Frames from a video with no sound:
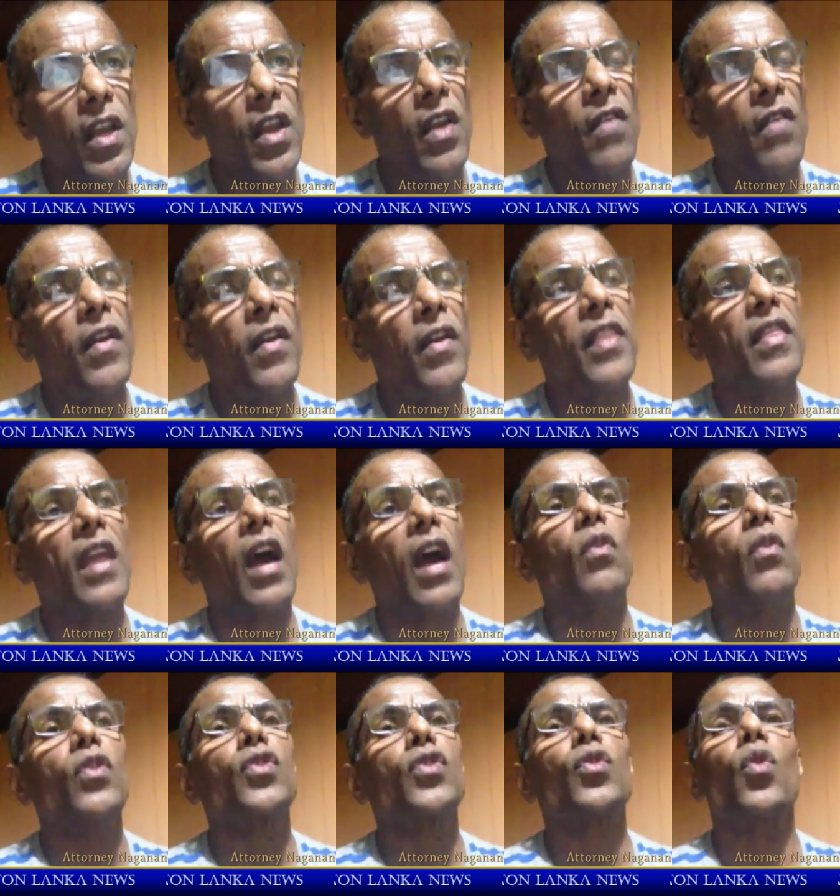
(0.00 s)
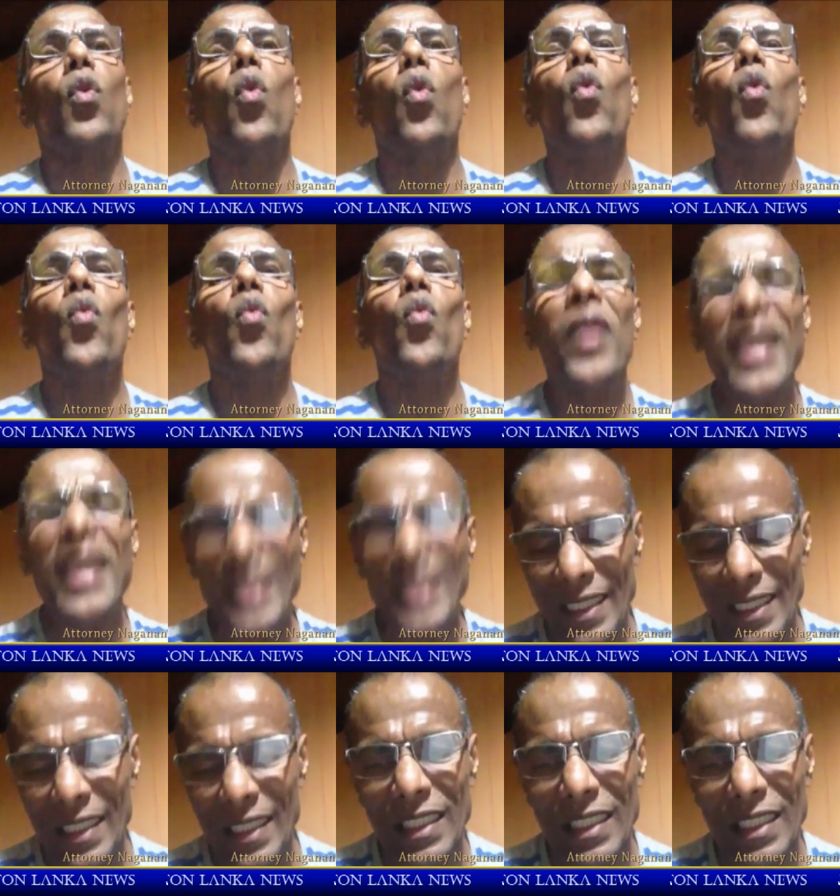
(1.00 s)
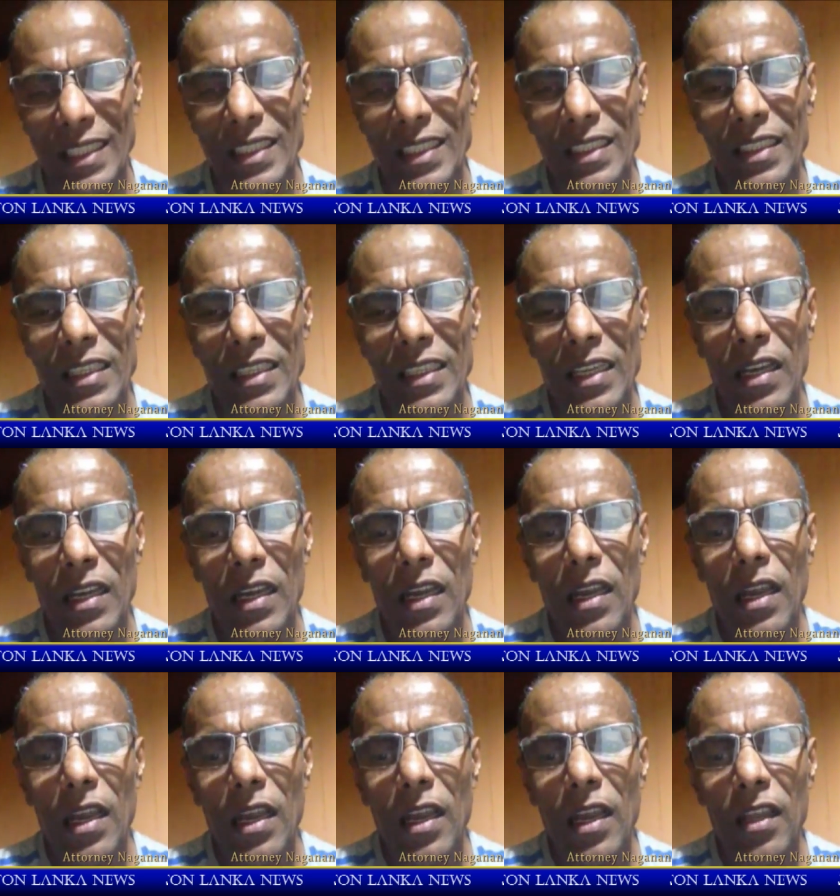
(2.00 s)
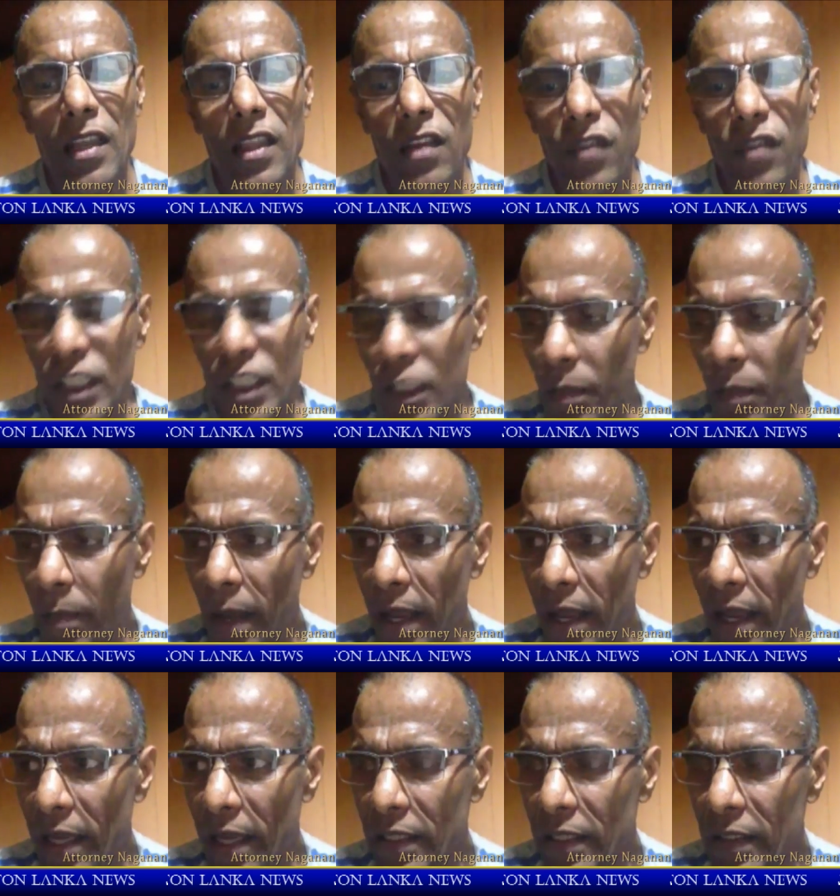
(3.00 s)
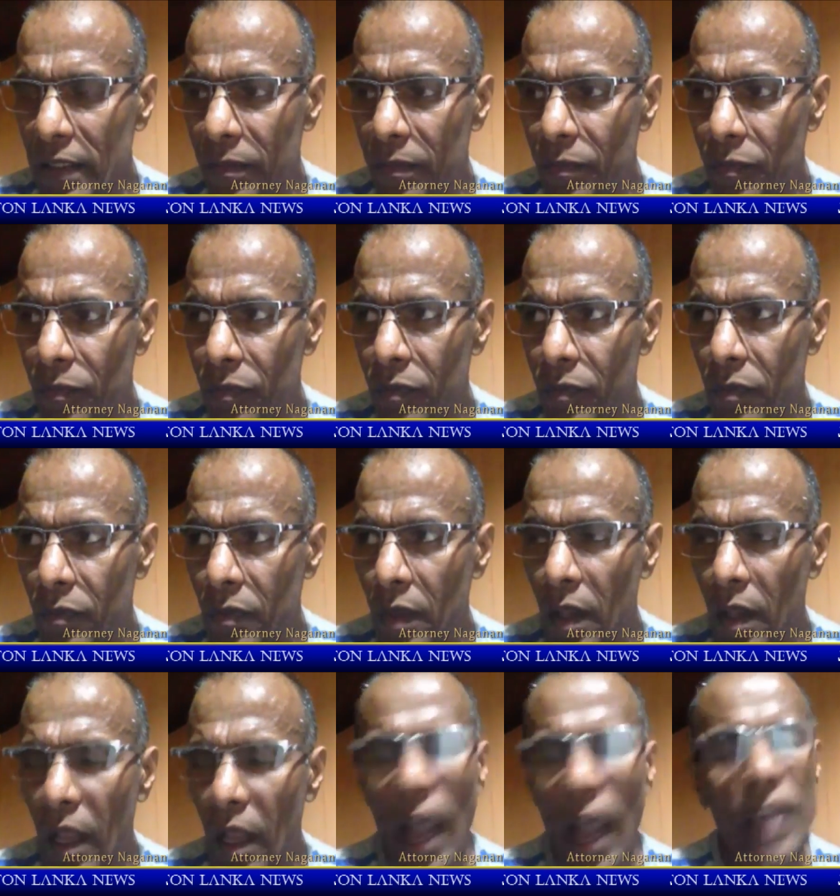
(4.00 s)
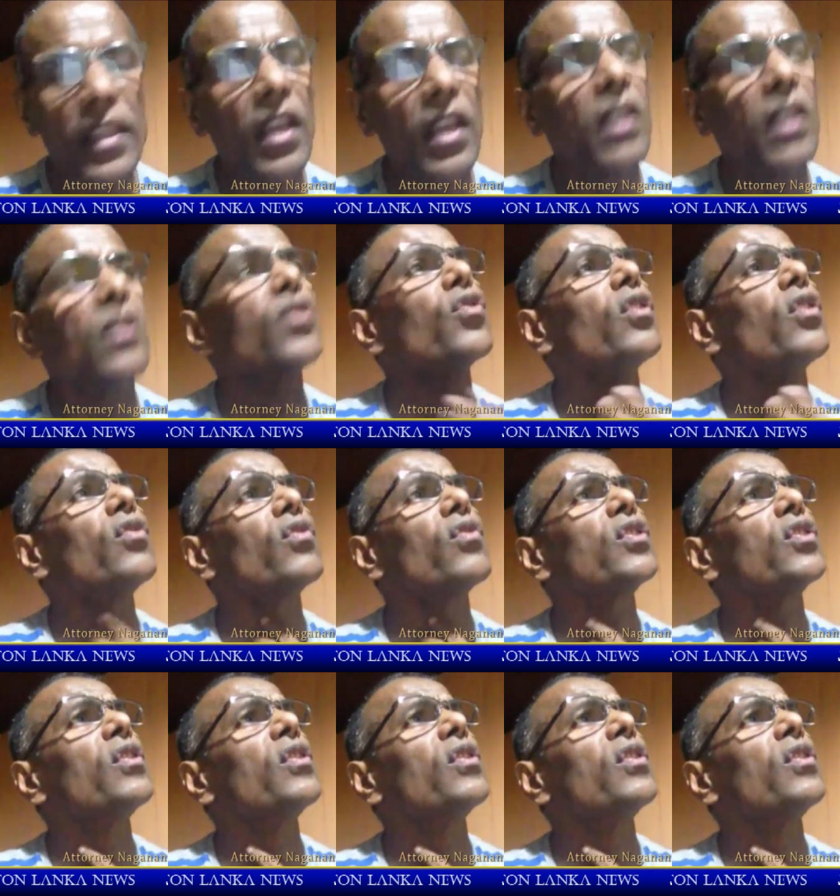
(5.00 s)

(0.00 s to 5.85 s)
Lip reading: when there was no vacancy. In the first place, I think it was on the